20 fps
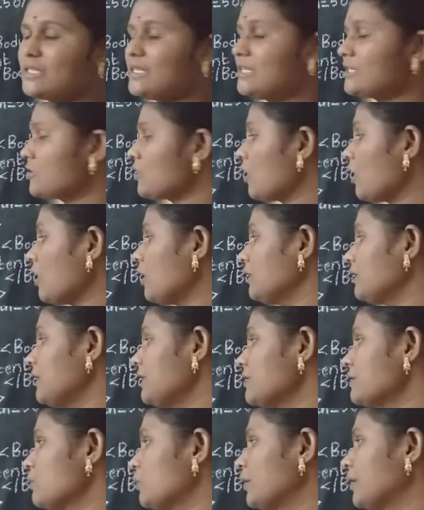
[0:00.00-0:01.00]
These are all
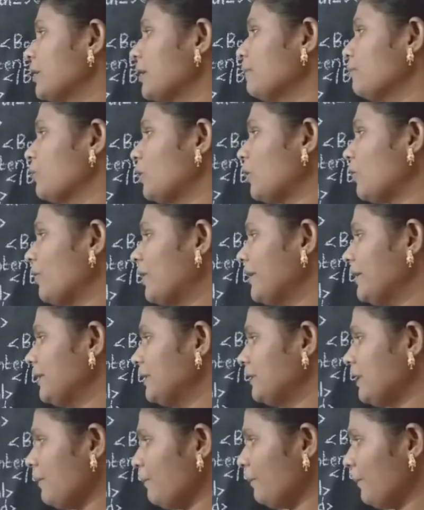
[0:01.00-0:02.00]
things we can provide
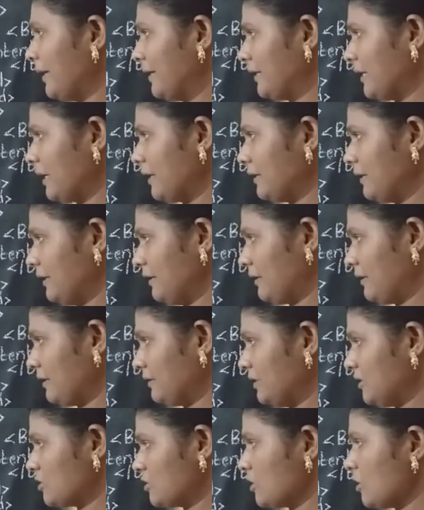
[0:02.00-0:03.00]
in the
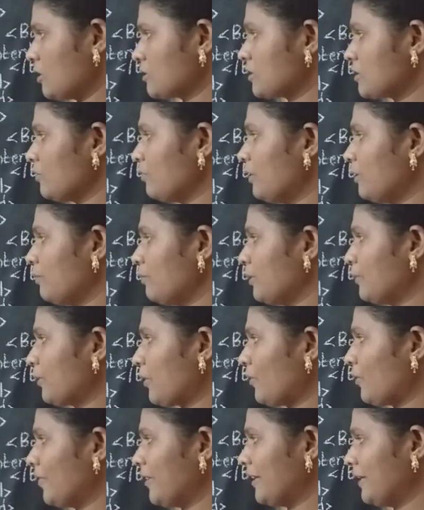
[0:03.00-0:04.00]
metadata. This also will be
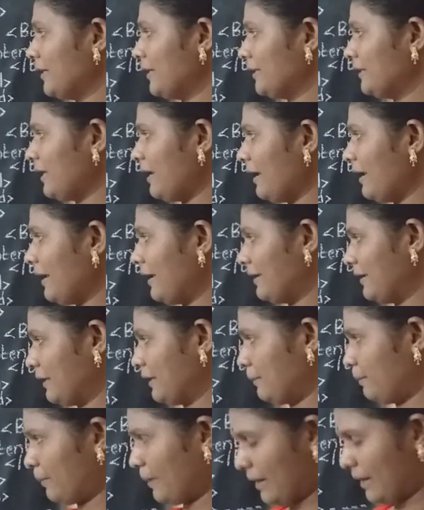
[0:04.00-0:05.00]
provided in the
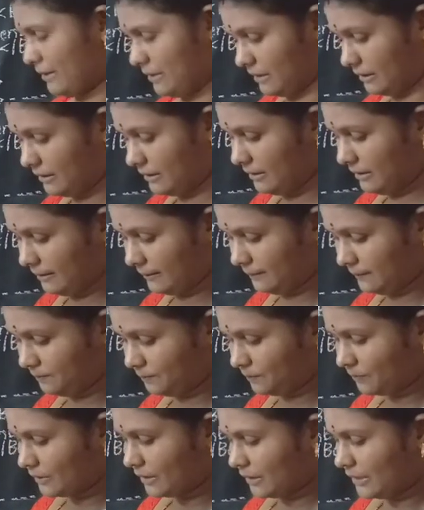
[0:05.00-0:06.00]
header part.
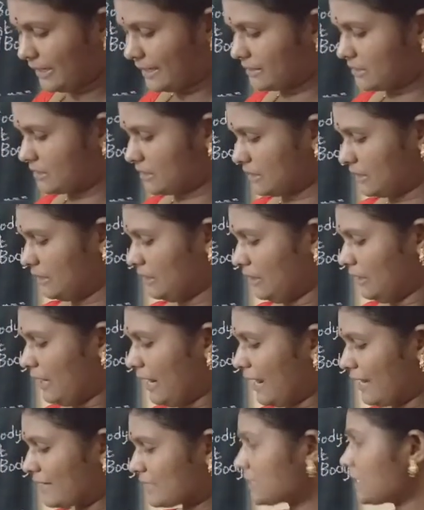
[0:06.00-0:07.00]
Next, as
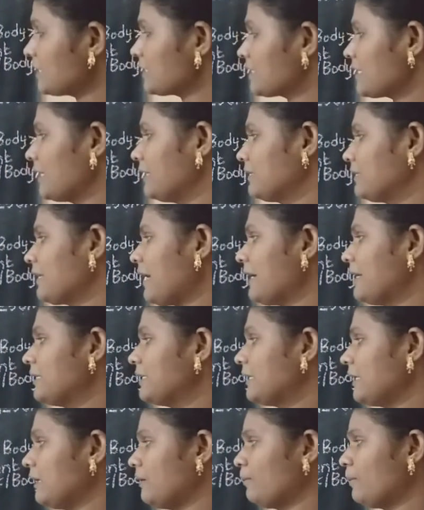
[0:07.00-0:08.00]
I said,
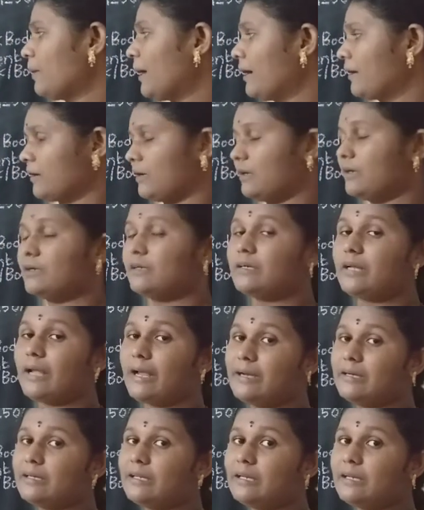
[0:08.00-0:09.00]
title bar.
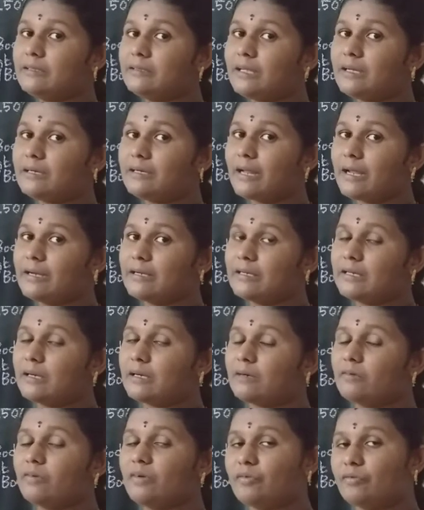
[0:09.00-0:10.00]
Title, in the
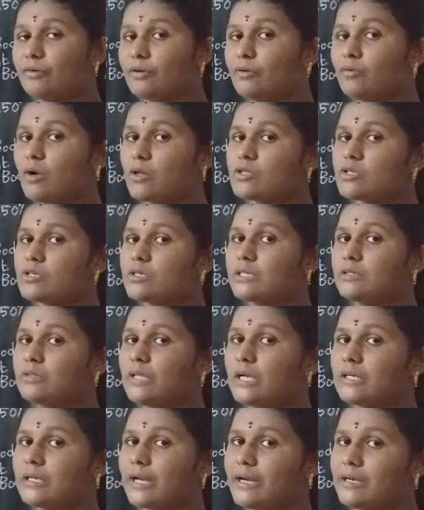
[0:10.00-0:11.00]
title, if you want to give
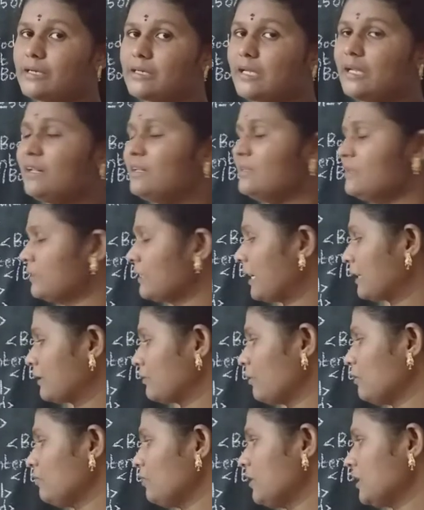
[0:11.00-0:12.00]
the title,
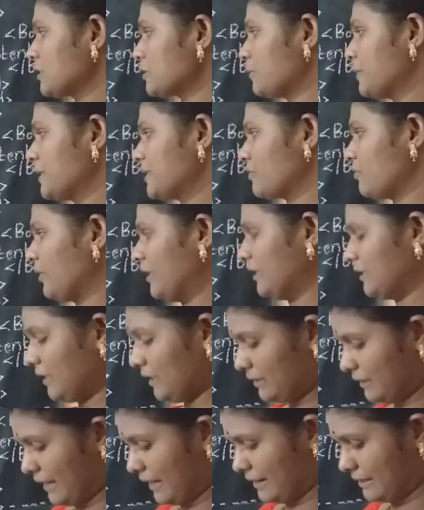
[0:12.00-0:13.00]
that one will specify in
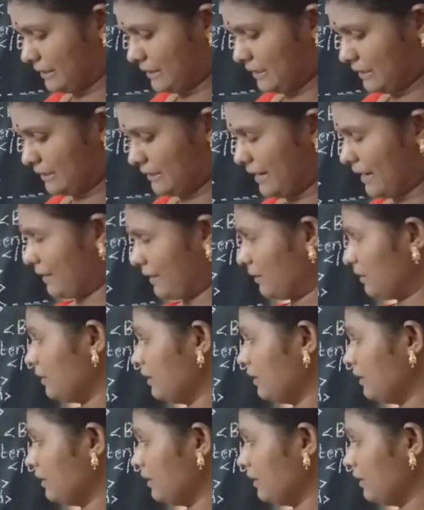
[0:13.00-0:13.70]
the title tag.